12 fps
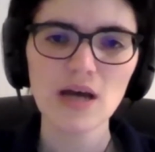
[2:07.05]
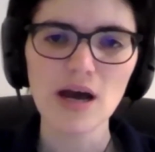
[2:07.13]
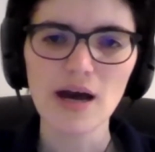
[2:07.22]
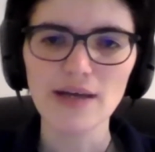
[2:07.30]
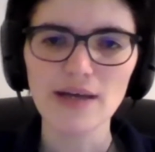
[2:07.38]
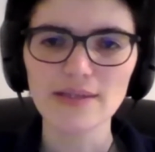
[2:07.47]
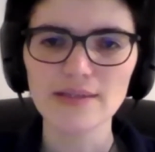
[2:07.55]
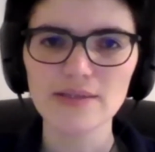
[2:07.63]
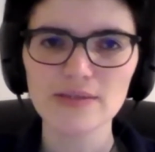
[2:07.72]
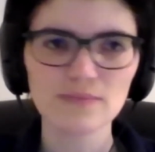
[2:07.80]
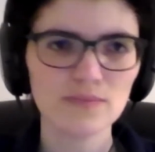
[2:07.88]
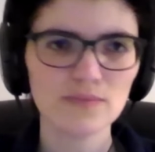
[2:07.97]
And
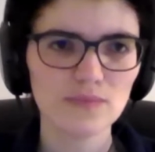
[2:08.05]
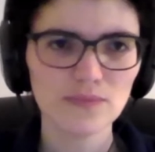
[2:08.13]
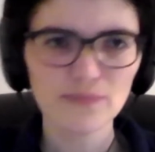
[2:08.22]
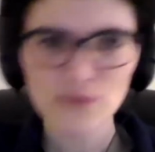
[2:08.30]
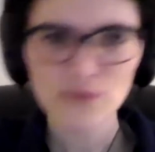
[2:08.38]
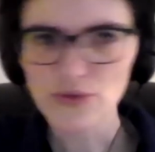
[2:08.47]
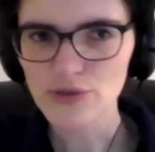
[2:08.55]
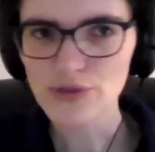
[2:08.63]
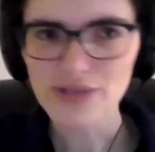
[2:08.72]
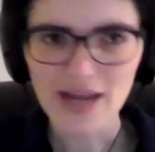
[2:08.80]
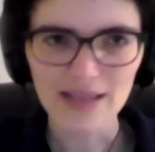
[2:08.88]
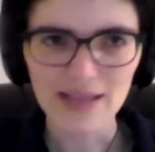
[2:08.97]
you
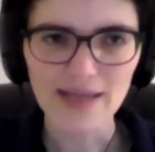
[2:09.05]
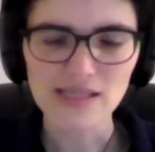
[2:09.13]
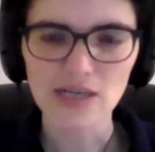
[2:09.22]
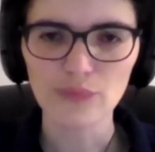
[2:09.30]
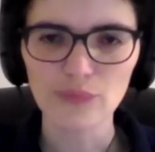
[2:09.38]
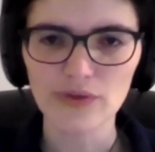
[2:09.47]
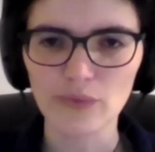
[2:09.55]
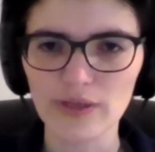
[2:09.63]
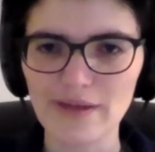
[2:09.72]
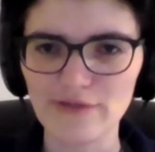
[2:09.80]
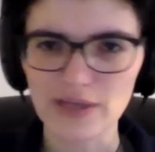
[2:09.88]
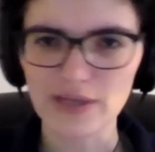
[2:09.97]
set class up with
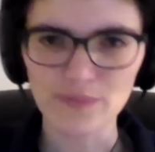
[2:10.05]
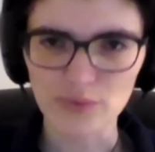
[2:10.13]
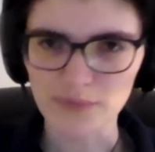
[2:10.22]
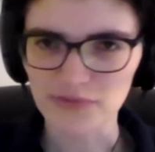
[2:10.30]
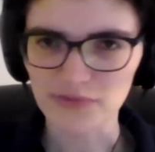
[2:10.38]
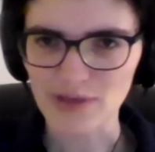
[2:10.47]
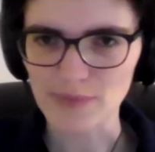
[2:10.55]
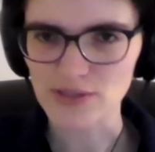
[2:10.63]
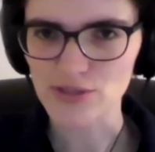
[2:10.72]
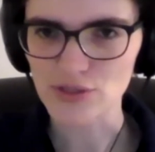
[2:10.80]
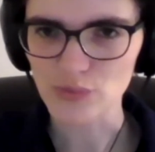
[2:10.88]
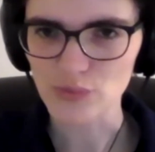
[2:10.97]
whatever input
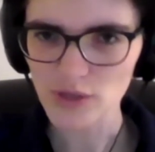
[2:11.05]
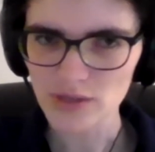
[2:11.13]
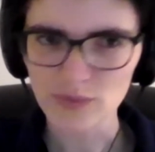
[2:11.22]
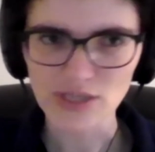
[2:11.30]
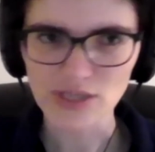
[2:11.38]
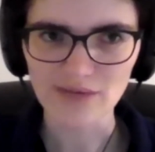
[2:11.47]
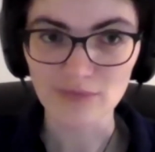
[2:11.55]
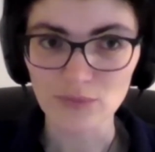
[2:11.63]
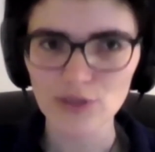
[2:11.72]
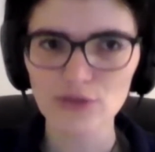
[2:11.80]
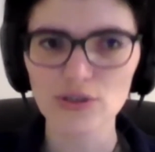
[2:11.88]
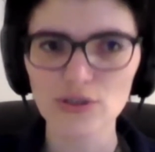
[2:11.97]
parameters you want, whichever
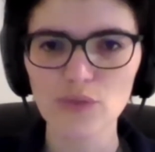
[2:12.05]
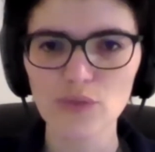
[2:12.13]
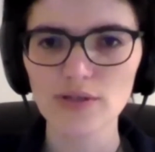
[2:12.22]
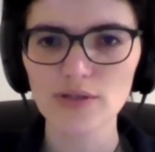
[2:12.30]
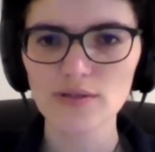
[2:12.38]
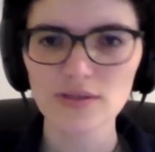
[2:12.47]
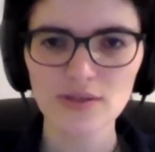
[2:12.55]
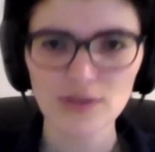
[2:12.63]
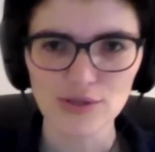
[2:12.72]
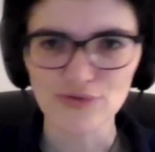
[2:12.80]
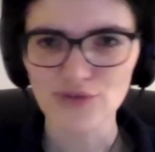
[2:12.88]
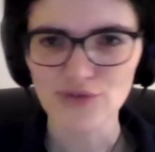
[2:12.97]
model you want.
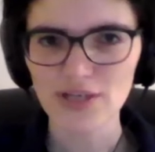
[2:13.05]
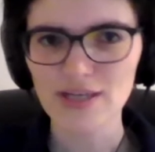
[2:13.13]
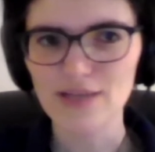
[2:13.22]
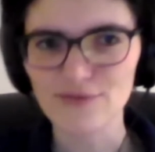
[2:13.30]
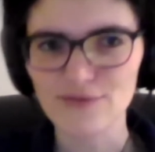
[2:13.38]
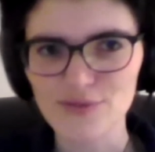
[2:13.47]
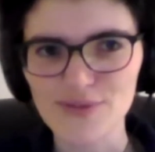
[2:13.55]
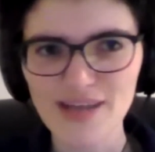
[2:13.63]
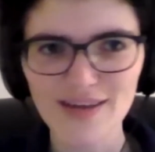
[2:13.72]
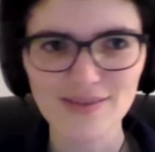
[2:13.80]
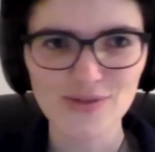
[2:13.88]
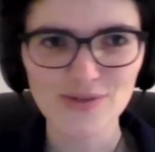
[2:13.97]
You run it in a few
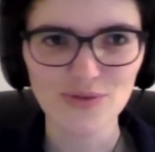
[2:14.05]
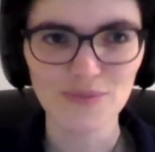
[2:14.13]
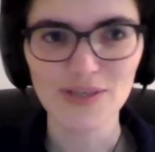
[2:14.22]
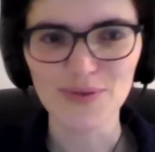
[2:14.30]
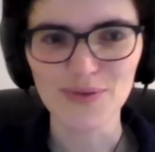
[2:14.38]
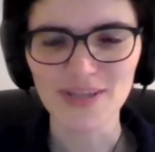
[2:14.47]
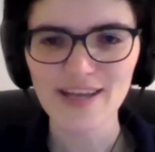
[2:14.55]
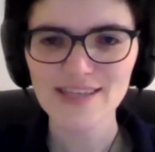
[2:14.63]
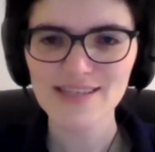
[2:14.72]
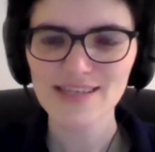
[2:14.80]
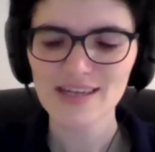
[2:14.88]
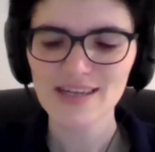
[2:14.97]
seconds normally or
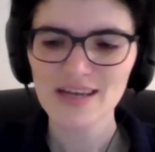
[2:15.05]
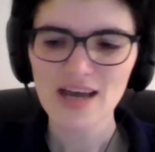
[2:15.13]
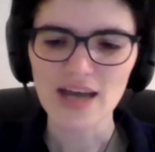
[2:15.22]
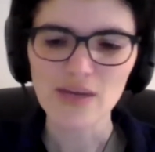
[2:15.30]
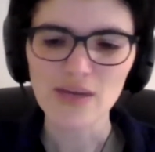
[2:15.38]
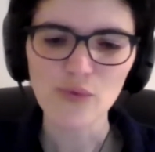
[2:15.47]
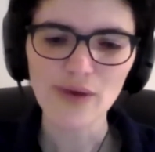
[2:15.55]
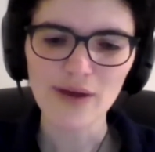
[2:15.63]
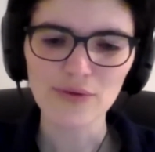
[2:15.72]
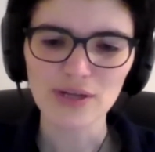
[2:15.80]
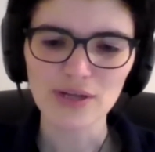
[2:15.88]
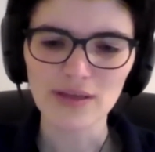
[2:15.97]
less, and it will
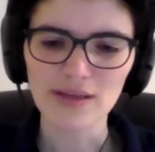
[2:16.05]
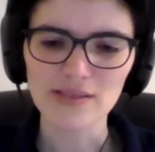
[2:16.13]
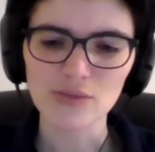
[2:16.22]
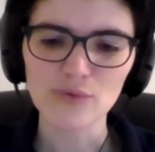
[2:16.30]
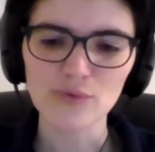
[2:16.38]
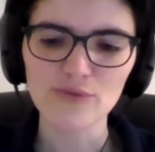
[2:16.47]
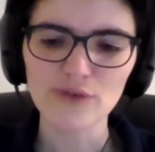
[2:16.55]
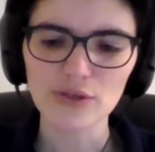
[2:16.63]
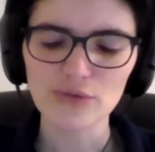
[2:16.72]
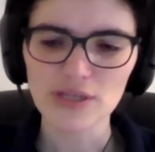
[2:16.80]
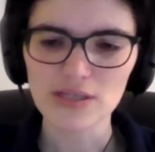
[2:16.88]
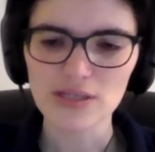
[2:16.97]
calculate, so it will
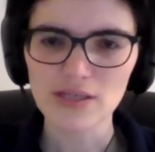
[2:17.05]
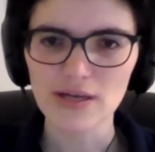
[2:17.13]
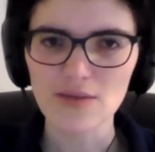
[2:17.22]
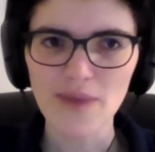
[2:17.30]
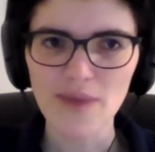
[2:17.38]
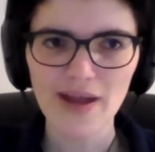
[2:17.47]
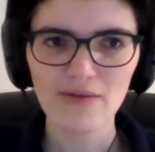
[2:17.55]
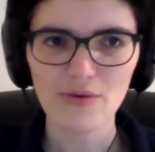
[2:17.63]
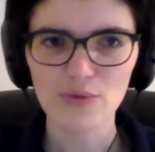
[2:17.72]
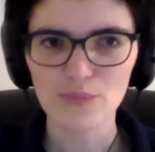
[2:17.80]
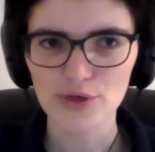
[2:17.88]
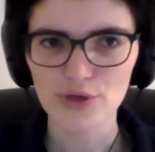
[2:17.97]
follow the entire background
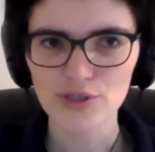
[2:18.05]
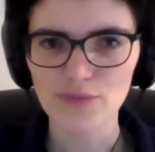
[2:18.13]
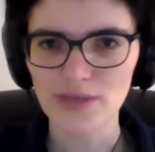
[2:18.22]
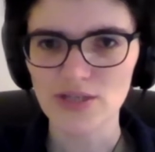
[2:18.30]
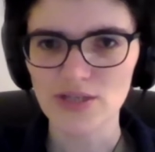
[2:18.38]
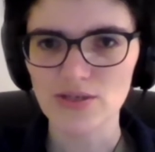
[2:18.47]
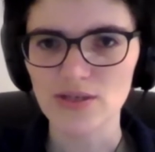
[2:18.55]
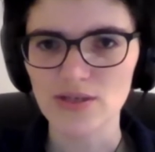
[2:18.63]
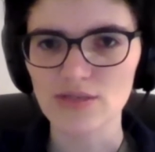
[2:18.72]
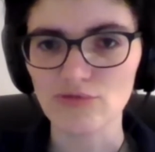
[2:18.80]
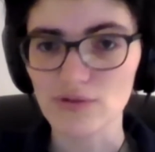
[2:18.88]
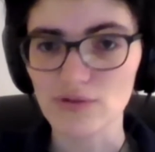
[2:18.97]
and perturbation
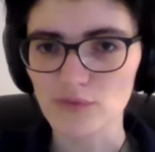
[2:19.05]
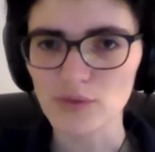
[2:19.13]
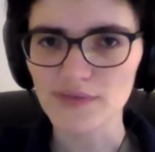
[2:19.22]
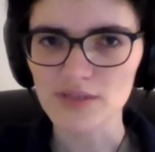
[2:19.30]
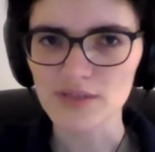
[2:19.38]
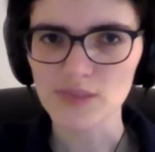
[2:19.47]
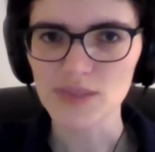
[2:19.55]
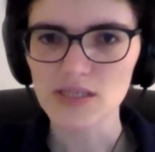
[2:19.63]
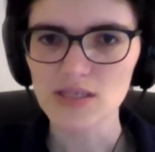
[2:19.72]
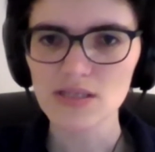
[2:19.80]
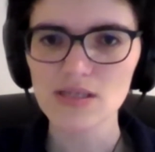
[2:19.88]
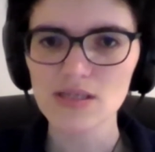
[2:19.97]
history of all of the
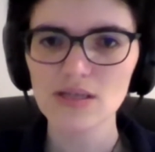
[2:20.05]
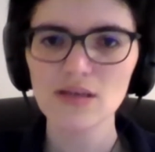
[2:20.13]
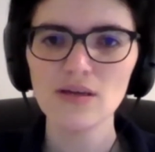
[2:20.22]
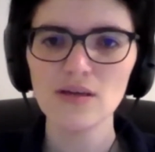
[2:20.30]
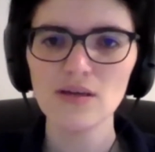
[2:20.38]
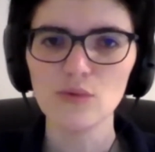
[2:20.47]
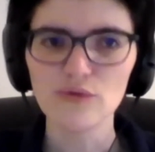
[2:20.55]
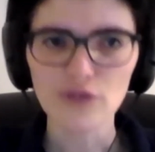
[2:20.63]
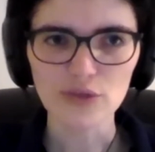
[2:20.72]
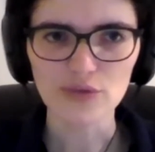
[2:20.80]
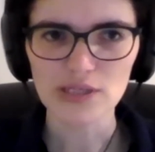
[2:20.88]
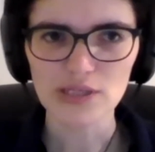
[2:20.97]
species. It will
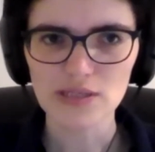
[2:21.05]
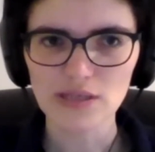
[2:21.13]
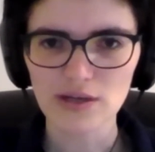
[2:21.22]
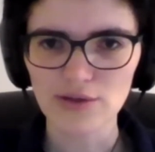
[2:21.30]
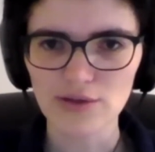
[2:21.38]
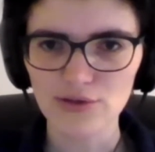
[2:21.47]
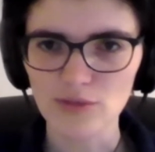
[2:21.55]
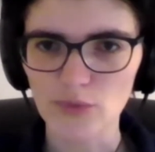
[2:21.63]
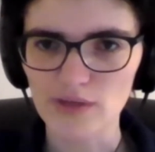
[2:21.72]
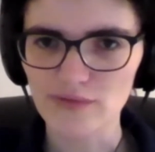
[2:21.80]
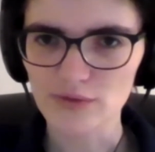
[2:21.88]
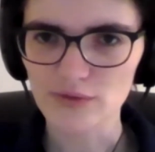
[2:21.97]
follow the entire thermal
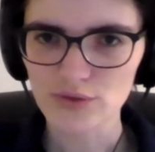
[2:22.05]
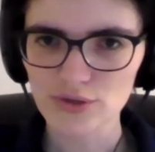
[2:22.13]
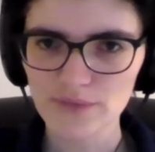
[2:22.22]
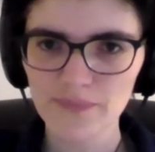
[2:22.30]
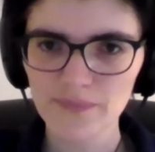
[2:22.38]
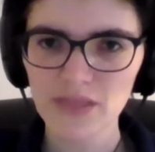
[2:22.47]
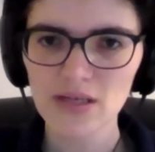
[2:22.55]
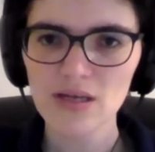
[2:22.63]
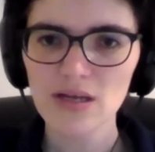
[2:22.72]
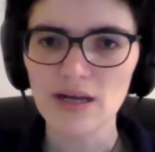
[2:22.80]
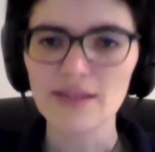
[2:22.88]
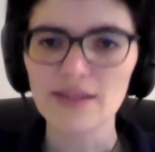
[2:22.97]
evolution.
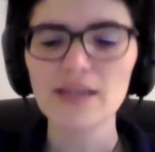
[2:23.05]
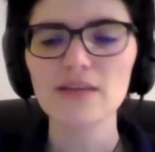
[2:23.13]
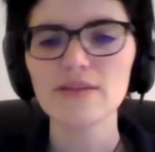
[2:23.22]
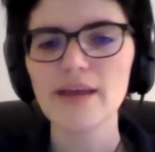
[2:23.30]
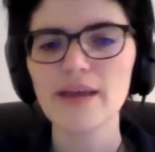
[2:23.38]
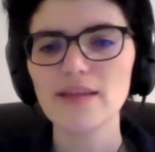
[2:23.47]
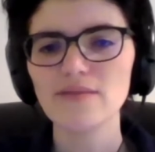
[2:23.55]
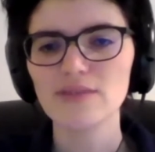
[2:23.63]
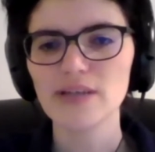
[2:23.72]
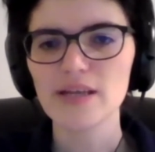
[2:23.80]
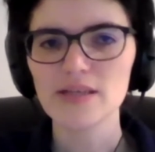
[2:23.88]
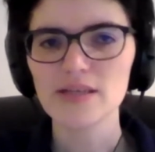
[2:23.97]
And then at the end of the
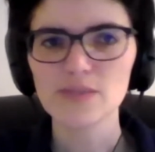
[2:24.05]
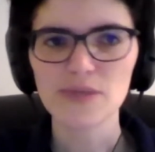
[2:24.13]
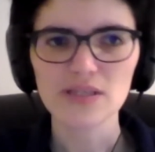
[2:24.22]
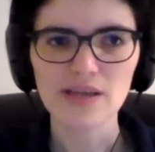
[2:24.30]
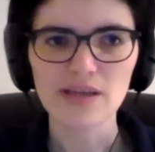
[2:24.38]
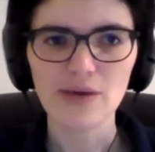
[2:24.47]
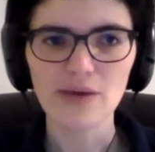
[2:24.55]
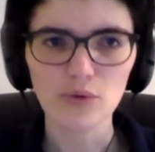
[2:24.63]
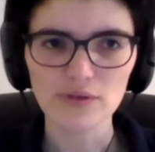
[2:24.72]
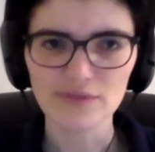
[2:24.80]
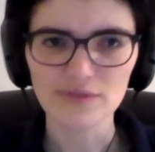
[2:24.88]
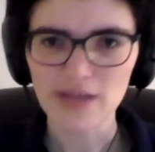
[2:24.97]
day, it spits out all
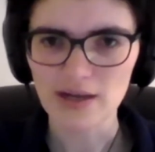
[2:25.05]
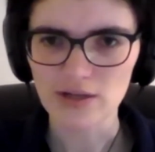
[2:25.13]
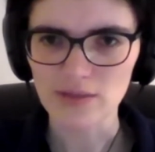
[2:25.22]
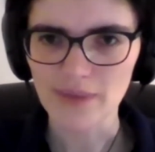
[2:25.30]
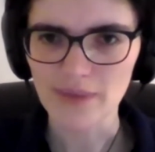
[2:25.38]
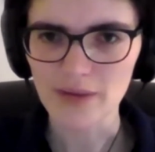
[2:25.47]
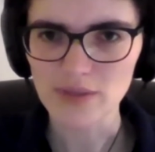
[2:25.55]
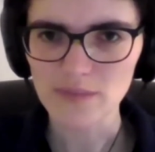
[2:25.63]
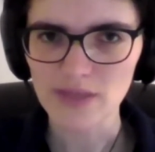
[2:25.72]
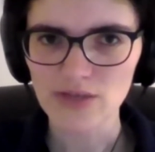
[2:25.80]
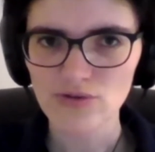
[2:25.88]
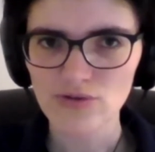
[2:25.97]
of the angular power
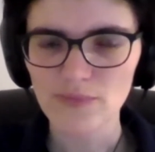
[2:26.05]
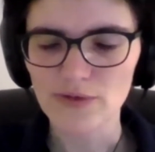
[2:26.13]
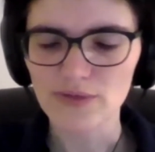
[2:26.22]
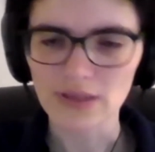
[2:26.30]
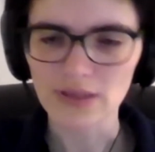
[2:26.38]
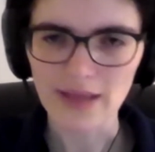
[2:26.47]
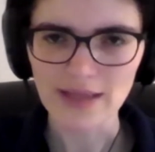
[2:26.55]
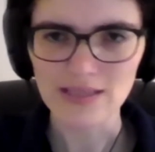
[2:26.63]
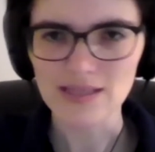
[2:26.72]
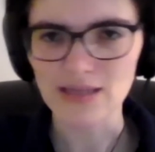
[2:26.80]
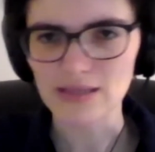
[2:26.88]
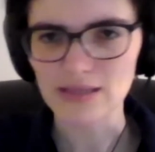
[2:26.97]
spectra, both the
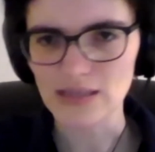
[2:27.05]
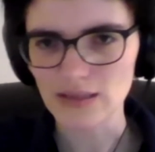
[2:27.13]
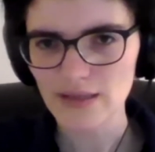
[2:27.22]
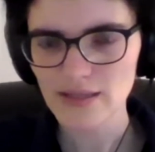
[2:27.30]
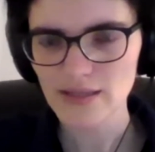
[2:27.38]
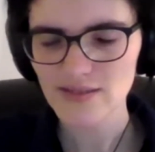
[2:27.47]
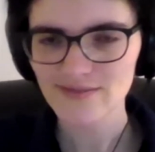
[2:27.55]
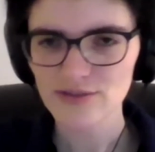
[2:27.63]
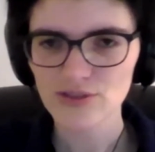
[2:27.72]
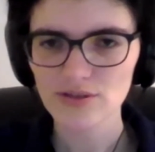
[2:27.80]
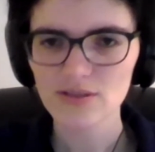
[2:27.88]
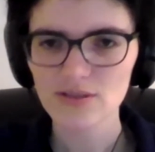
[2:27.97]
lens and the unlensed
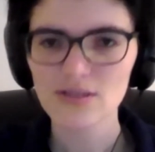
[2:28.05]
versions,